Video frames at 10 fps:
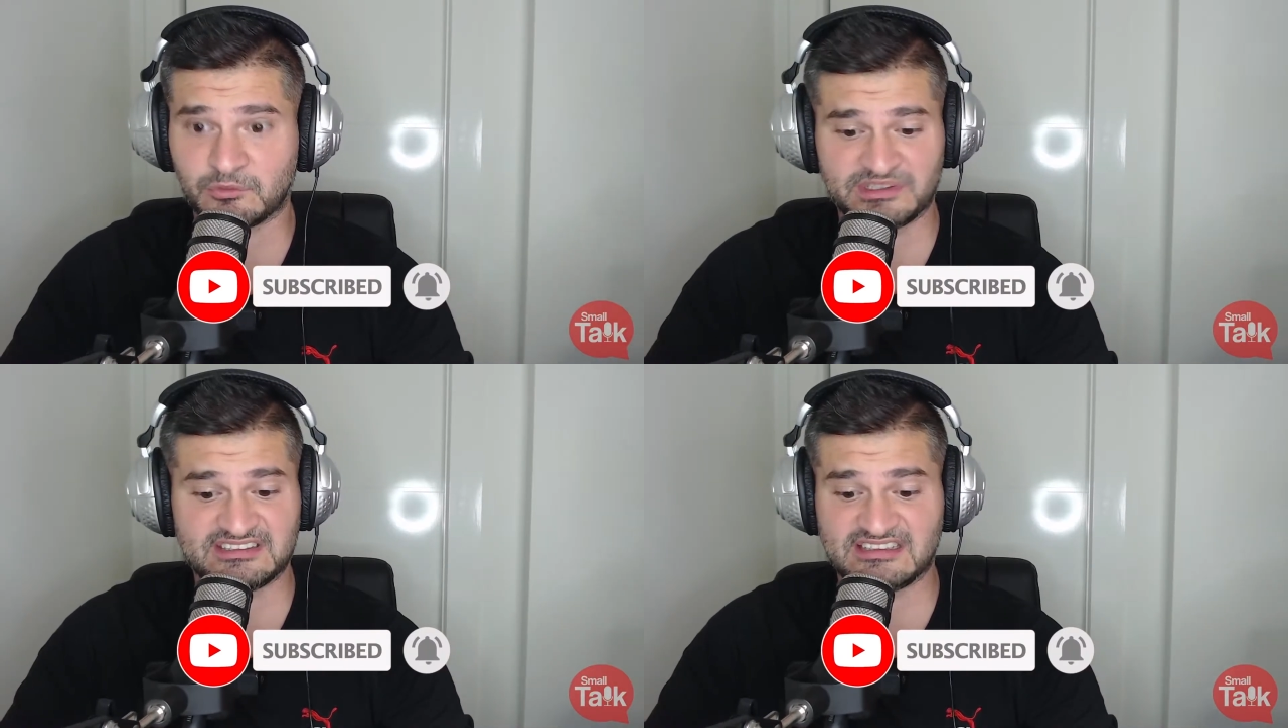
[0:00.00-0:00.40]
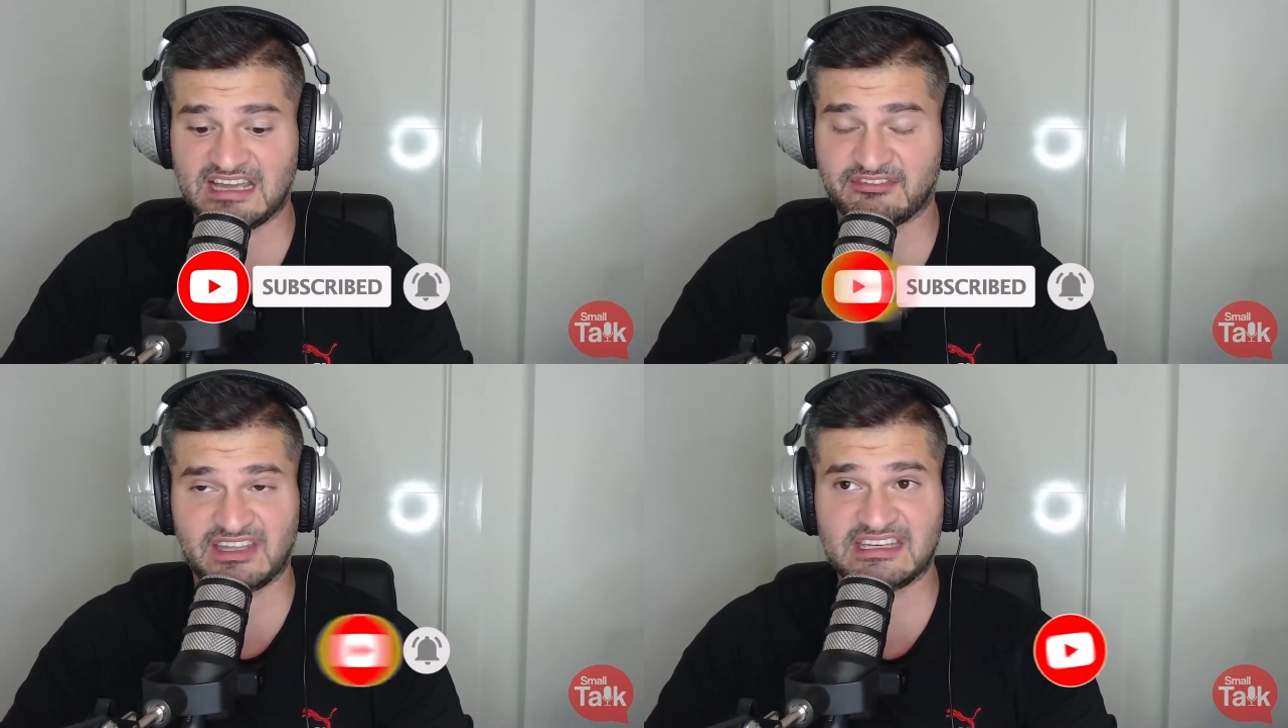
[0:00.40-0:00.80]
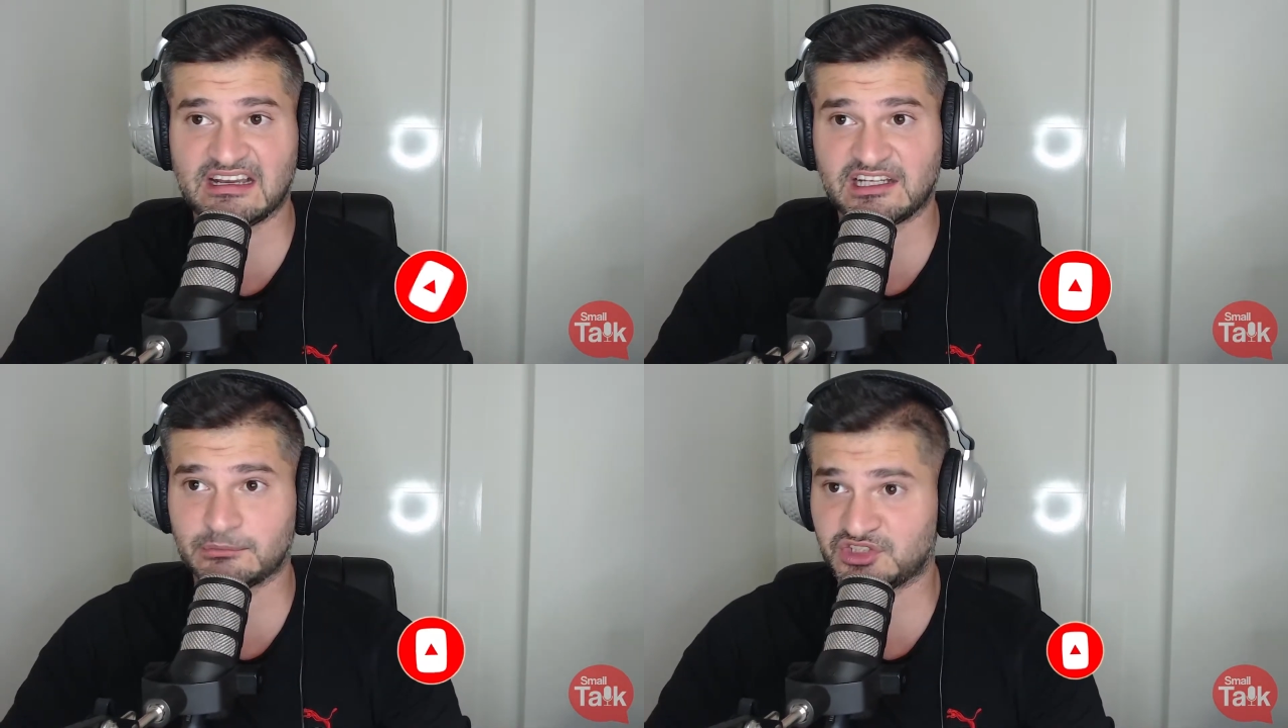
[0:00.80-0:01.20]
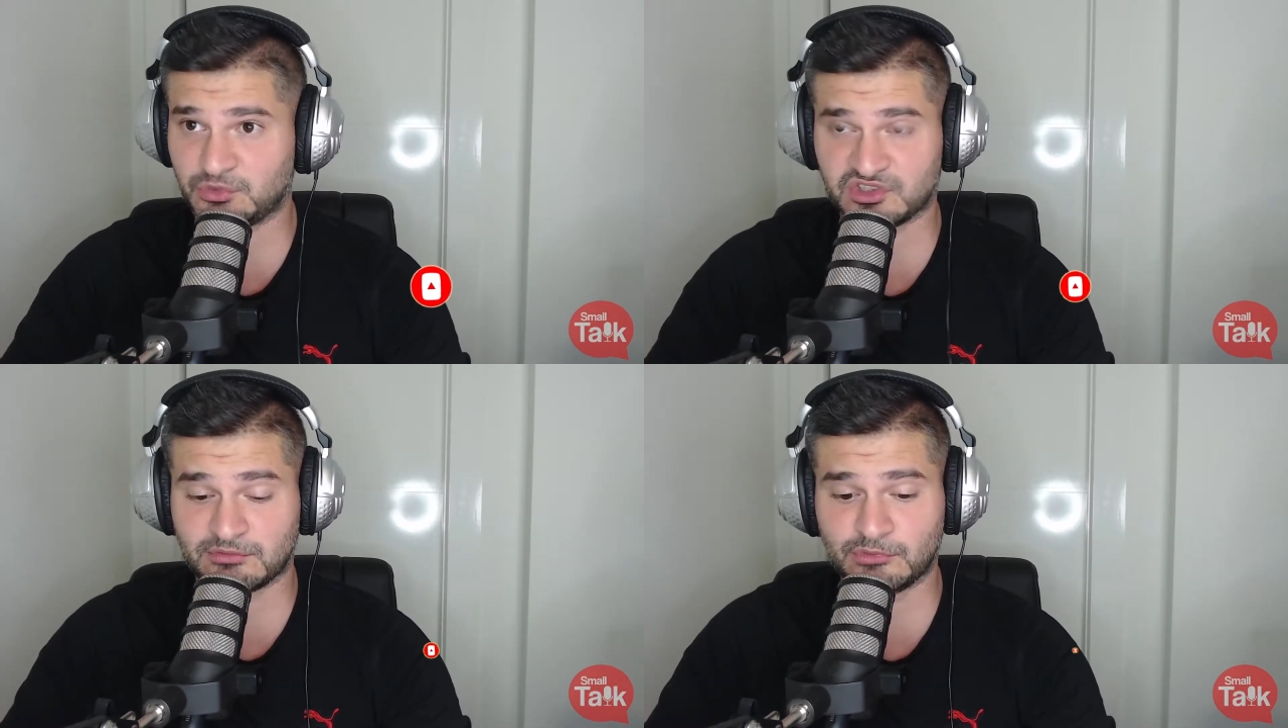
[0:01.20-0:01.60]
We didn't have any arguments. She
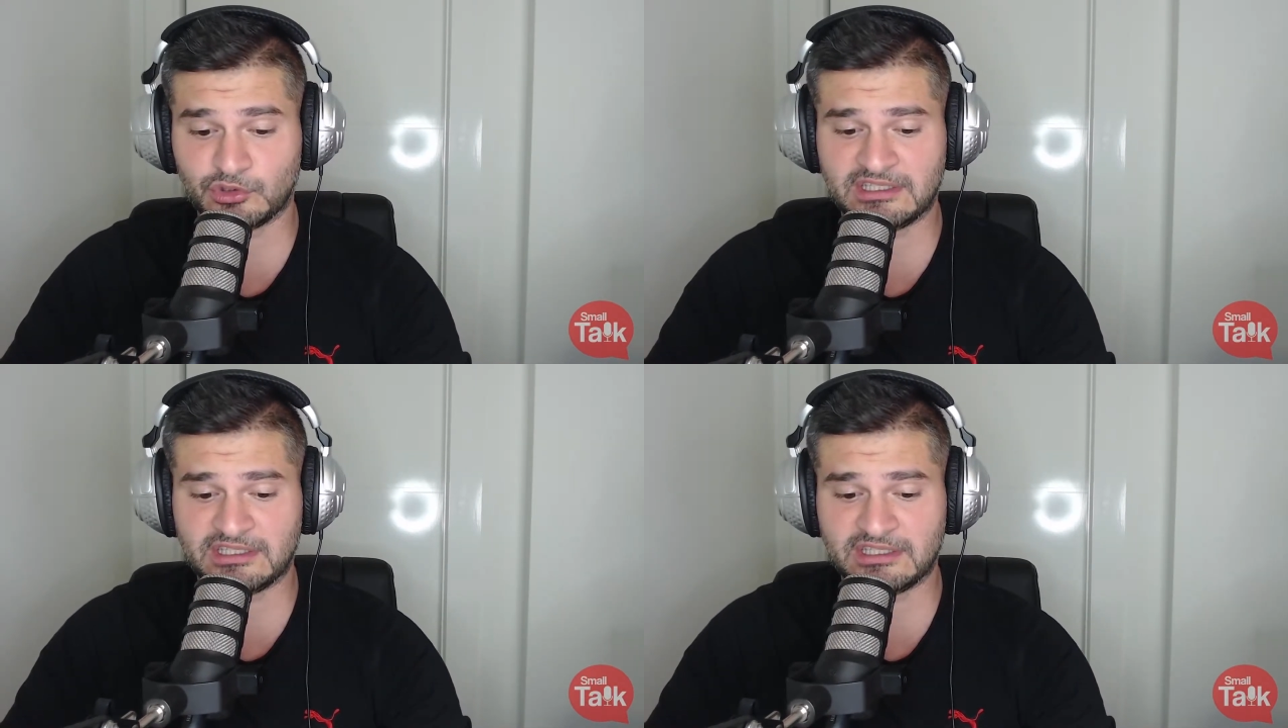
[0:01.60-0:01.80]
wasn't moody.